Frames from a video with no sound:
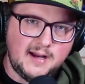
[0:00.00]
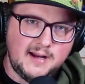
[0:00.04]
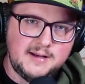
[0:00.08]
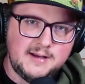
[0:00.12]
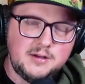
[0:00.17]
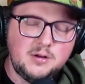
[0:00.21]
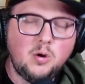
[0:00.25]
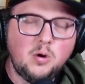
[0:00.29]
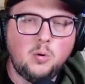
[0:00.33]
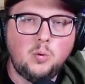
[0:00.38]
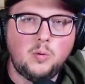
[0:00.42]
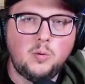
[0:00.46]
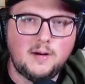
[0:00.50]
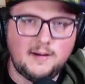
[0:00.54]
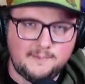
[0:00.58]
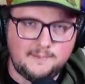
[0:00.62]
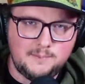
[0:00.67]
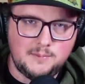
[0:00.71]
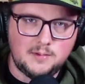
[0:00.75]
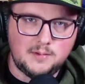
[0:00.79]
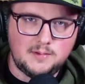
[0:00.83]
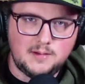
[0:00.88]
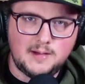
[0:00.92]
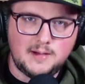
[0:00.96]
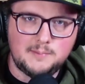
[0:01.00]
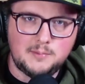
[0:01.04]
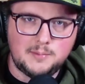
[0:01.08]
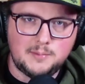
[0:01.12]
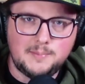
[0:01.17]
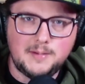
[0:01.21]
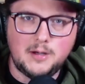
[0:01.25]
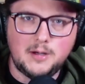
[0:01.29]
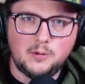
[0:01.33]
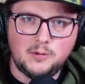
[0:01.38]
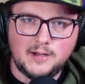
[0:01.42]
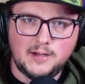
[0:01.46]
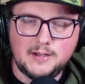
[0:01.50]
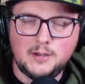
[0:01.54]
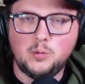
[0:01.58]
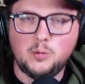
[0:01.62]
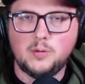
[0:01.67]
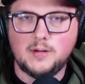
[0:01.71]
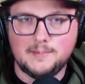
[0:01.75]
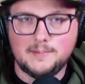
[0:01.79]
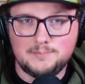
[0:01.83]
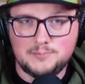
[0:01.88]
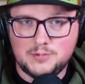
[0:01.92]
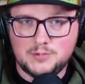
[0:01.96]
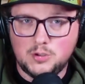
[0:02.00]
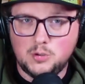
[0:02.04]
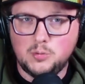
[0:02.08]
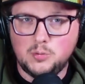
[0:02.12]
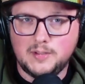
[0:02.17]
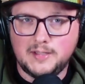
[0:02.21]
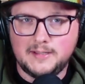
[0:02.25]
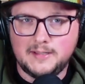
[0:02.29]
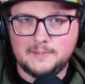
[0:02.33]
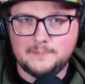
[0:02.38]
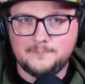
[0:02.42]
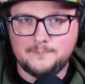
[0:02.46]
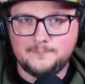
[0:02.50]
I know what I'm about. I know what I'm doing.